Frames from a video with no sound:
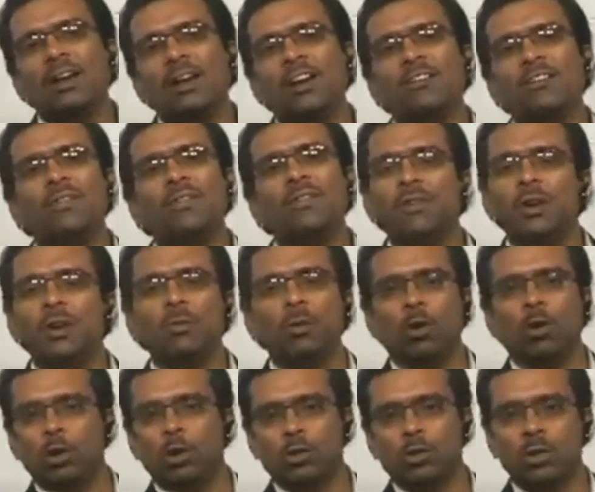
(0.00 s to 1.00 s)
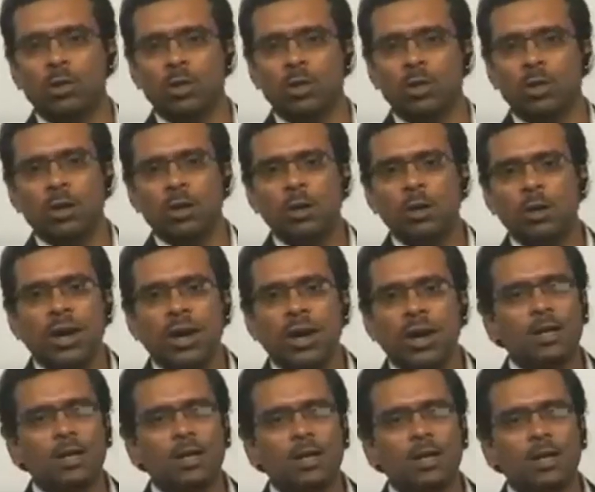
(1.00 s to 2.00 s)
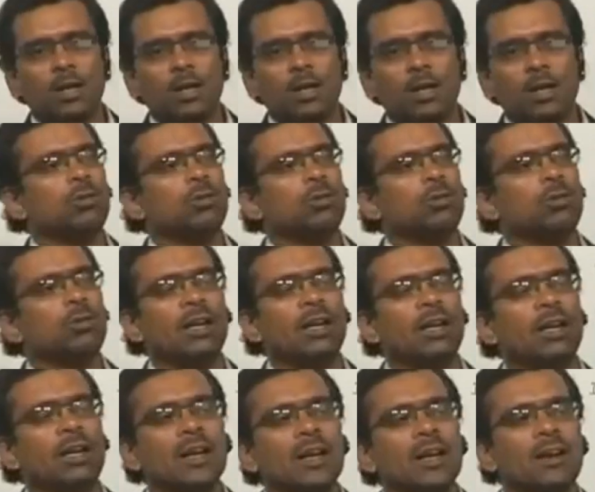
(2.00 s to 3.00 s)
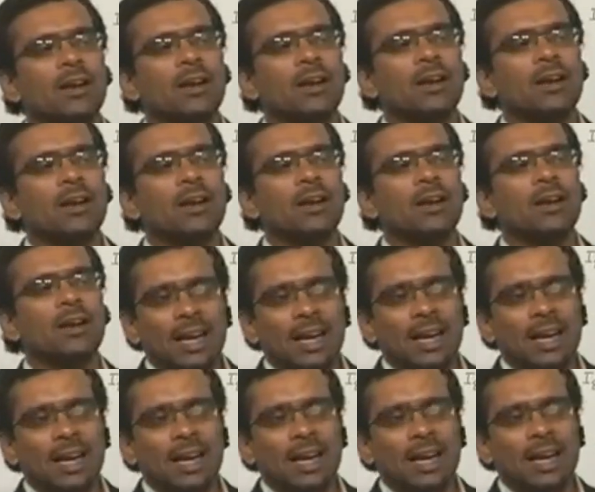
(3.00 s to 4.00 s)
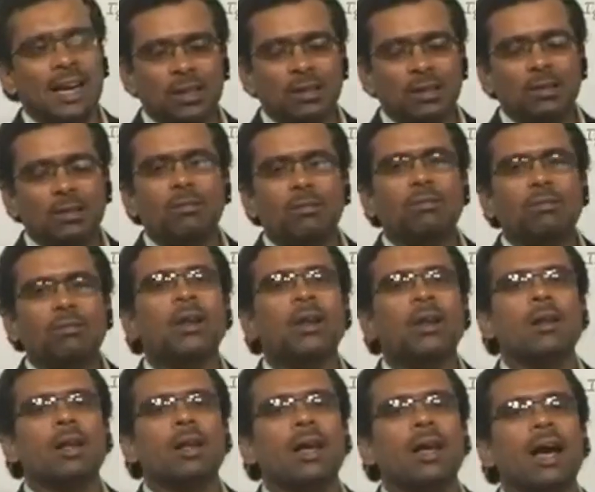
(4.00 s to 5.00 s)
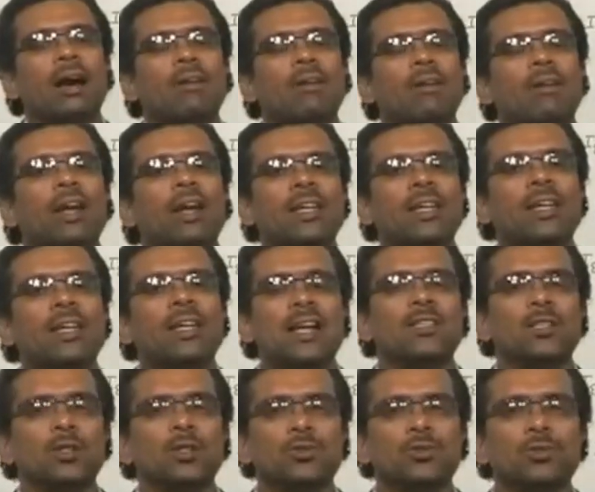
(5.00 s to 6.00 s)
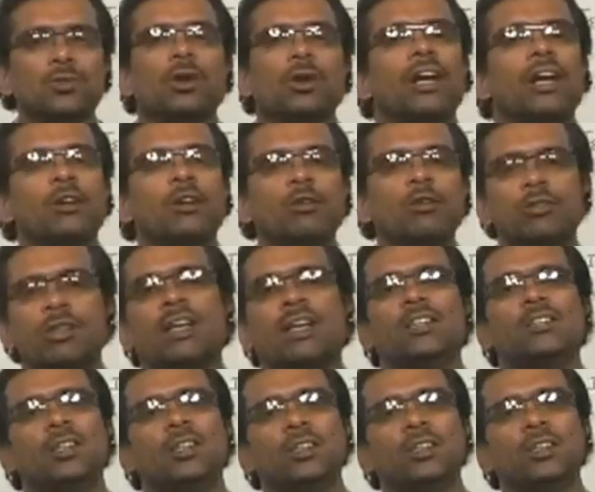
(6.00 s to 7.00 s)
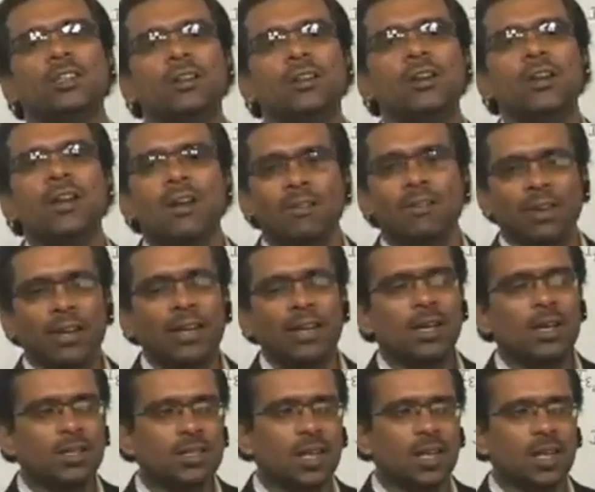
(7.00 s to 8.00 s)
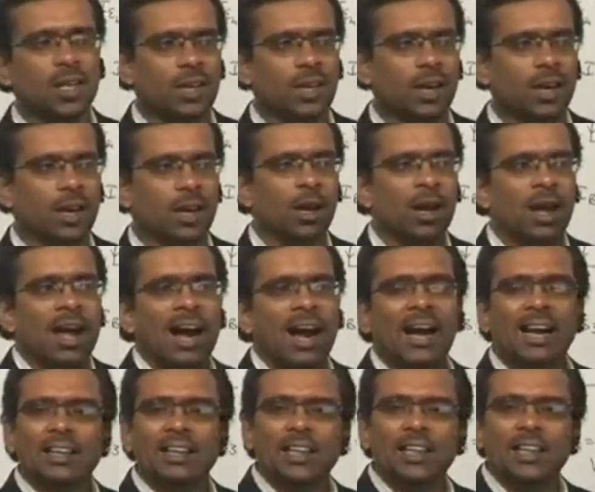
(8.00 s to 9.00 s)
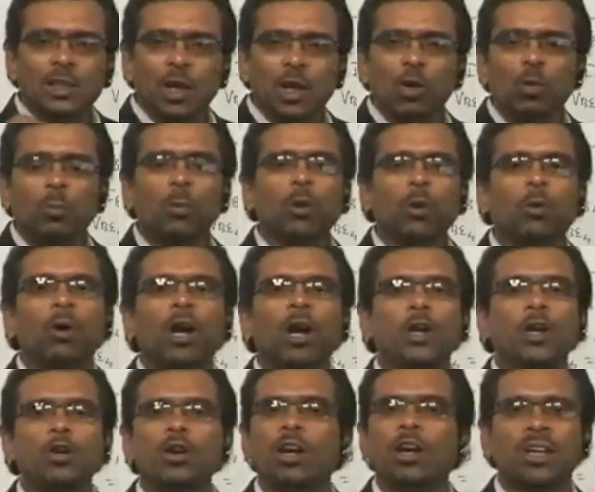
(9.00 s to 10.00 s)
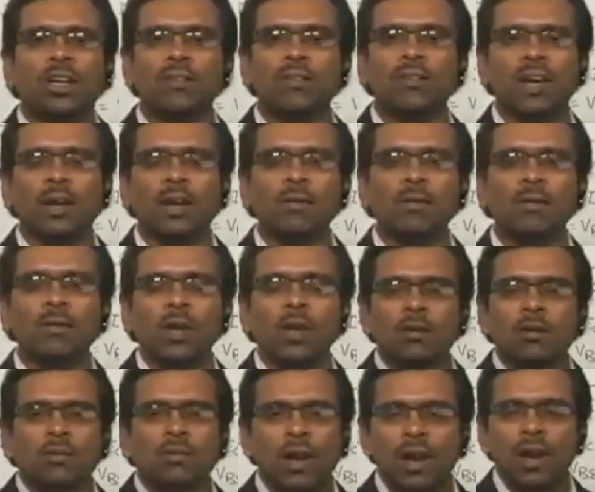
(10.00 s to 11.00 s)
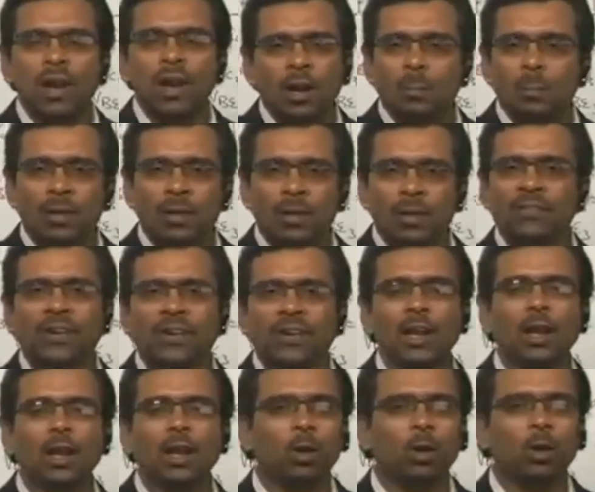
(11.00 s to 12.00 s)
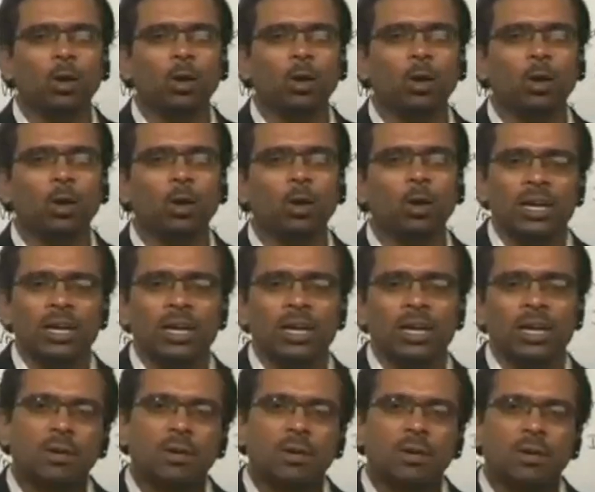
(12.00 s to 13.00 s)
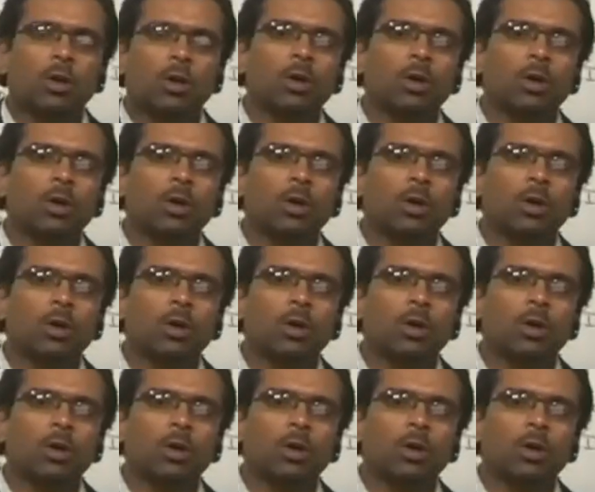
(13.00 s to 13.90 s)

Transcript: VCC will be given nearly 15 volts. Okay, so due to that reason, the transistor will have great chances to get into saturation very easily here. And this output what you are giving will not be the final output.